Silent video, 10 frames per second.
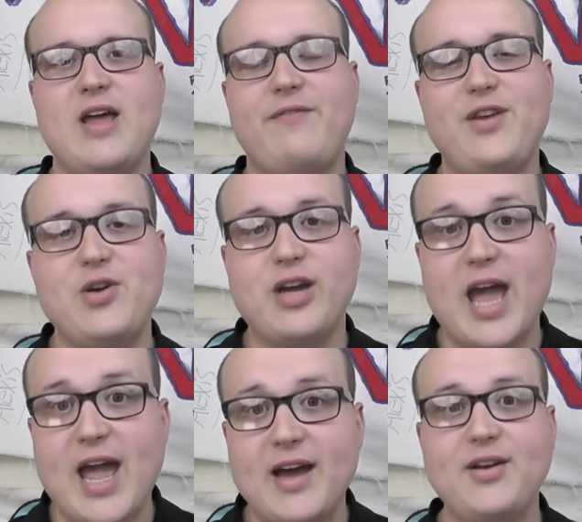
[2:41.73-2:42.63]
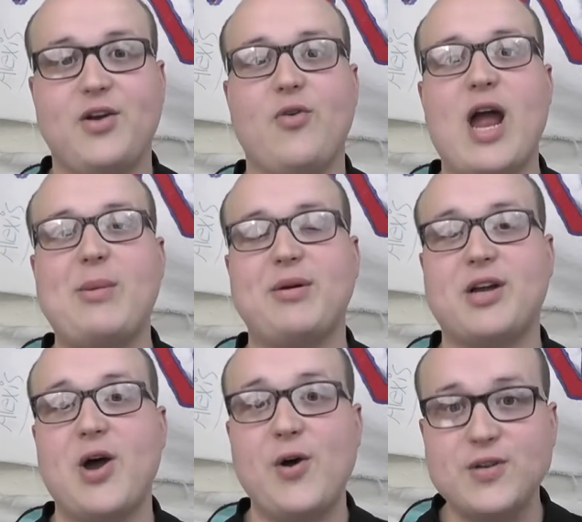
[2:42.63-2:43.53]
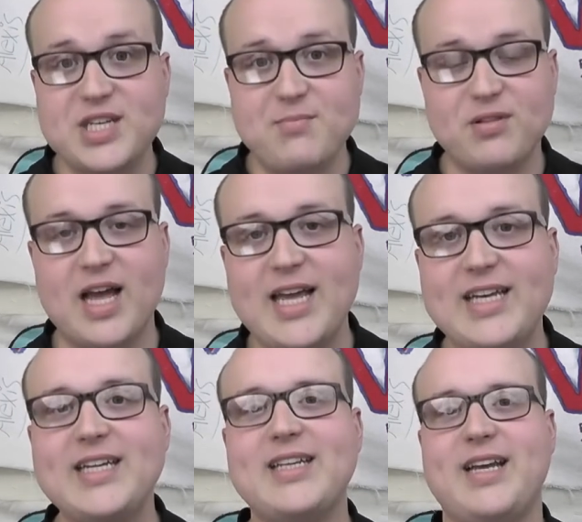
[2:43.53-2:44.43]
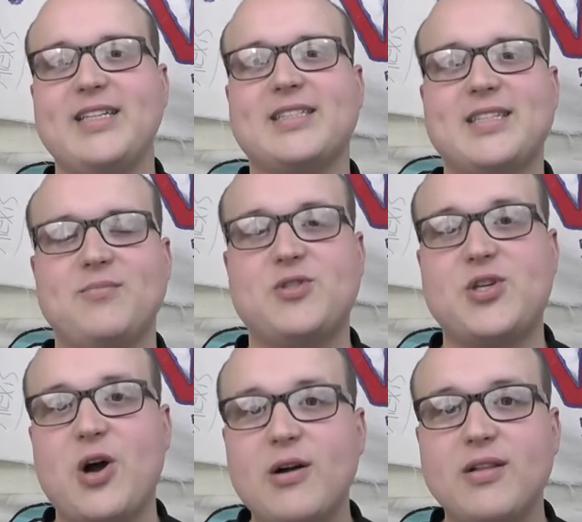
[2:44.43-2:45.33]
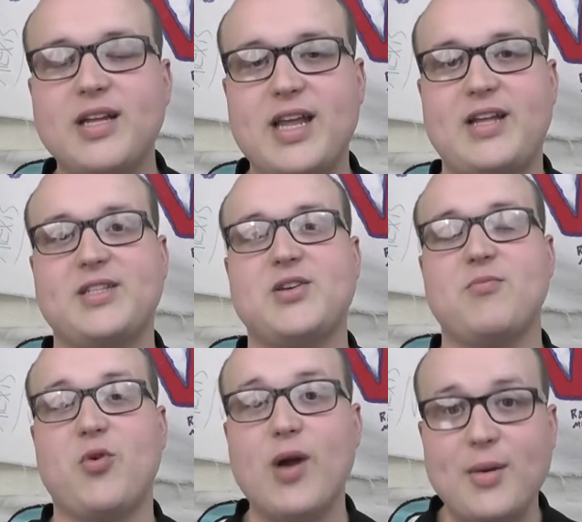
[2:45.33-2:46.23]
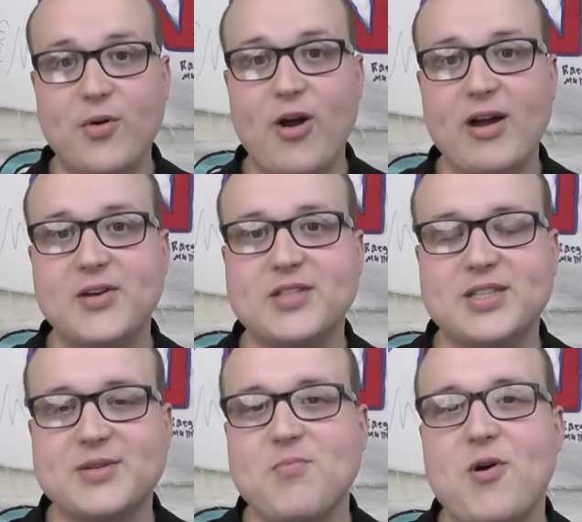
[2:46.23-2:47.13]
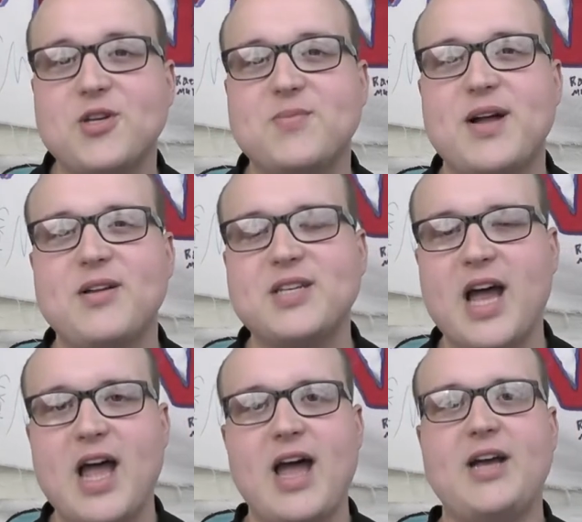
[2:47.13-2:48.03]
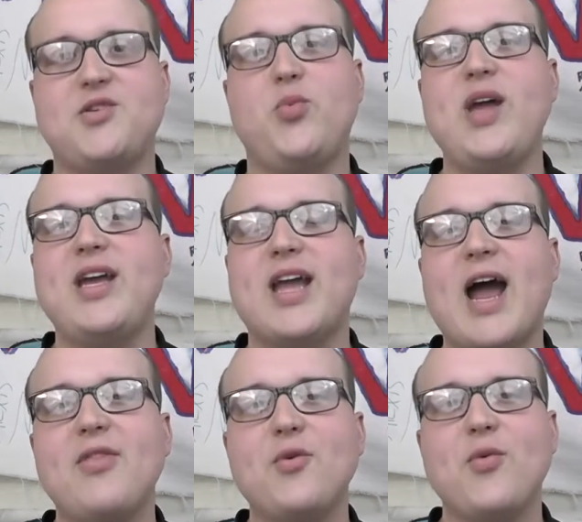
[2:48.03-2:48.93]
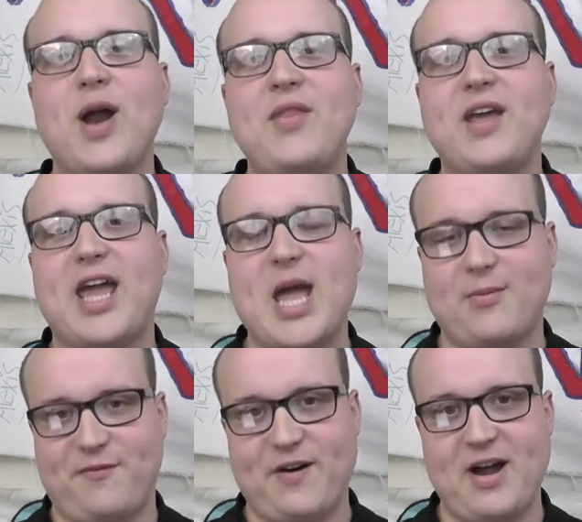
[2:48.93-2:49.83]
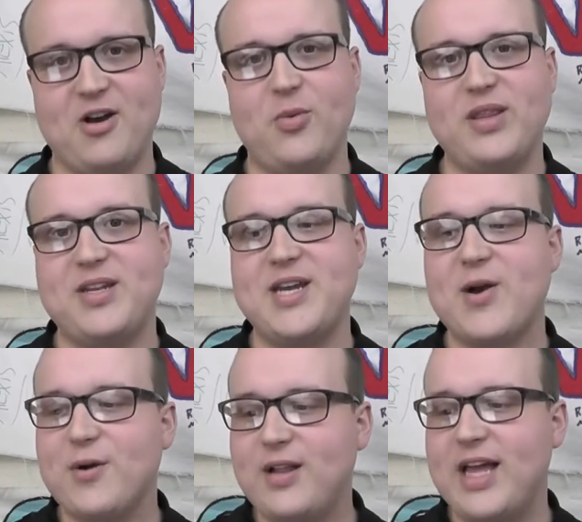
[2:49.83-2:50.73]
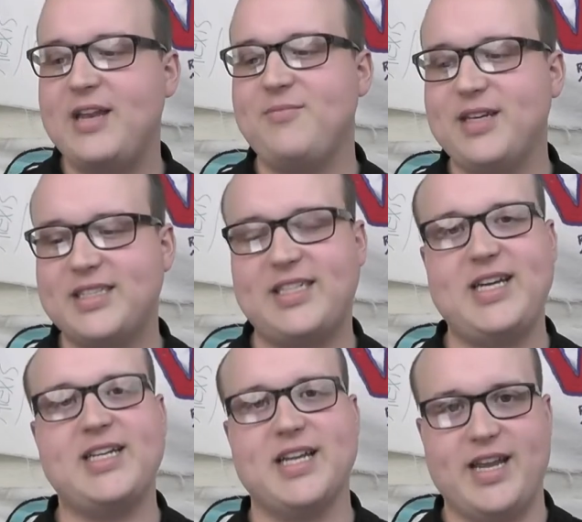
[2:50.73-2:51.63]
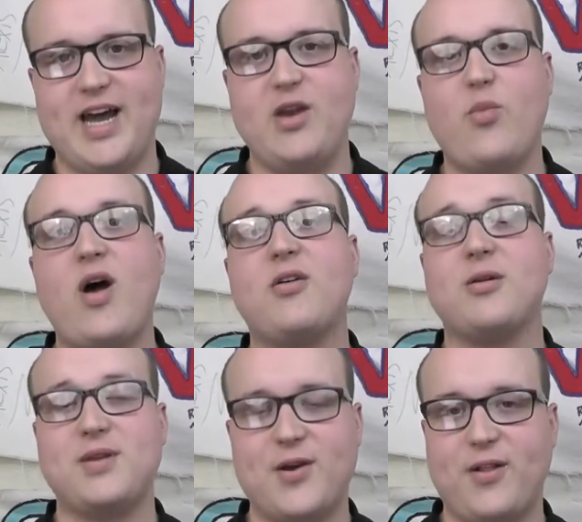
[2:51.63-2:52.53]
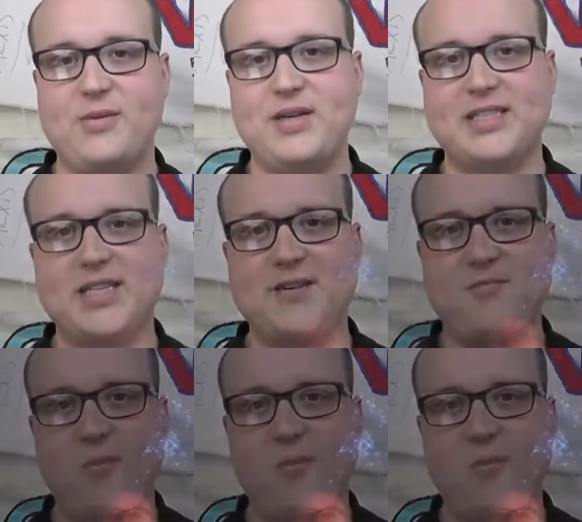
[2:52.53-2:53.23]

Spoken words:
If you can, grab a cozy blanket and some chocolate and some graham crackers and some marshmallows as we gather around the campfire with Daryl and Misty tonight. Welcome, Daryl and Misty.